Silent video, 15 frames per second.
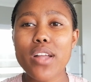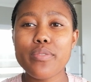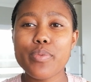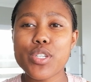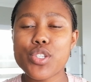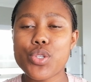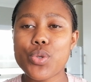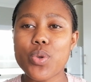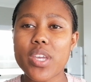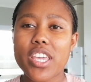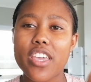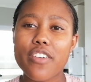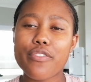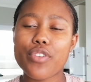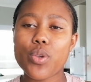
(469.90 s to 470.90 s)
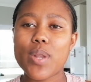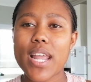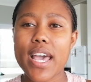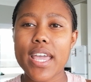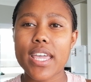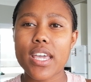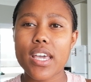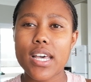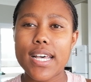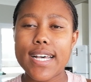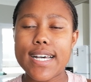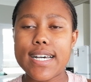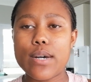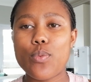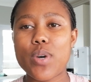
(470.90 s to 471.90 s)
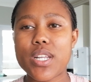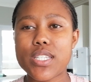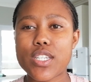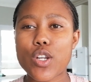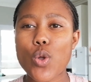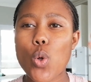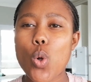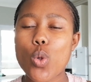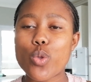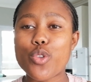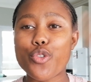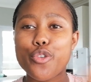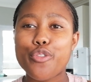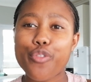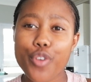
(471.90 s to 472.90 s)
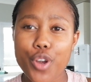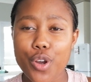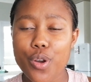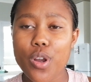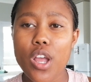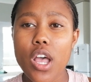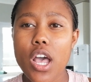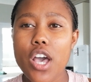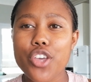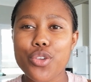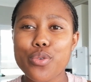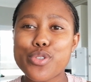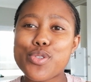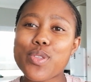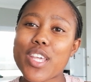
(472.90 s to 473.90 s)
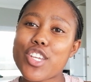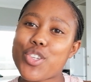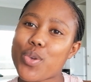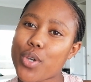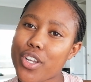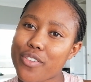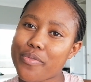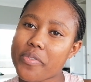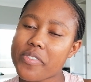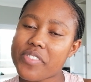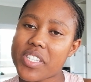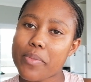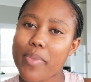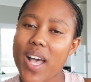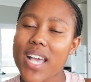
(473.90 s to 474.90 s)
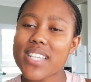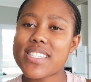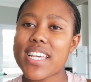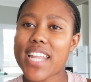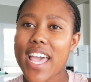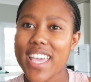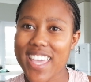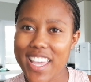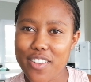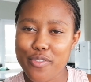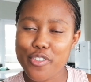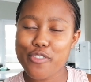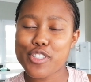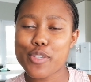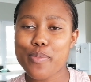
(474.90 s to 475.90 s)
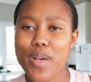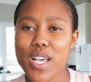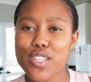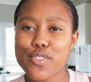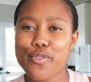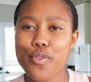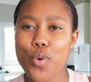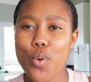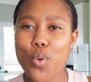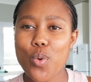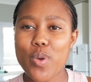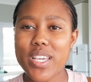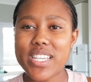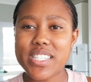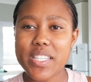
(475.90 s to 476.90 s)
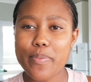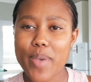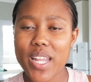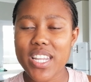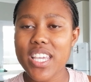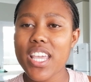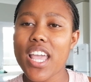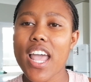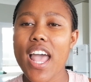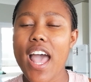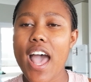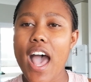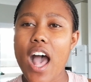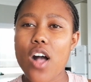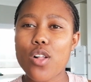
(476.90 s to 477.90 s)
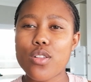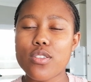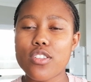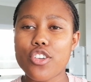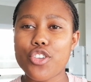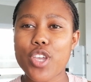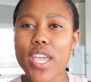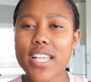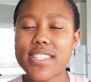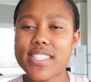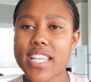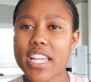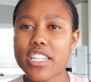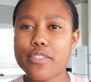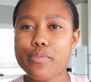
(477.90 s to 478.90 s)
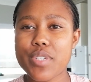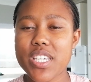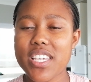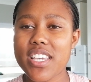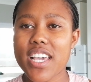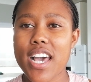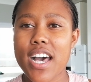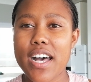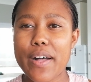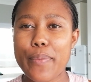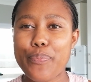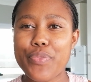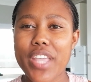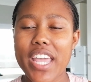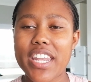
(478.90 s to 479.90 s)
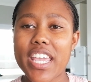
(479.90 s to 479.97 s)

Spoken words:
me to give you like what is it called, refer you so that you earn $50 and I earn $50 for easy money, you can send me an